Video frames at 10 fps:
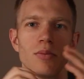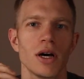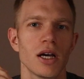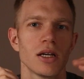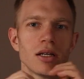
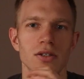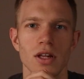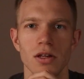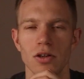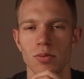by
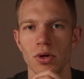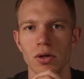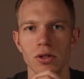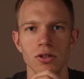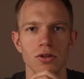selling their
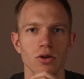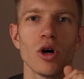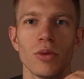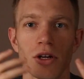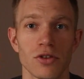posts
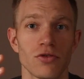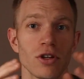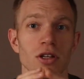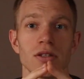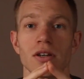or by
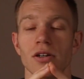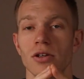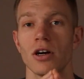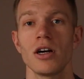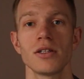restricting
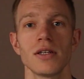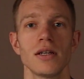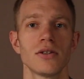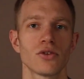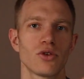certain
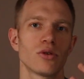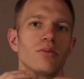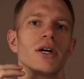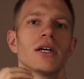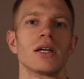content or
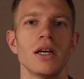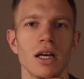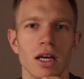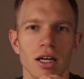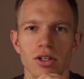by
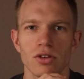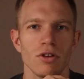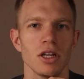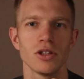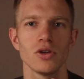just
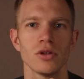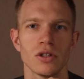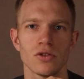creating new and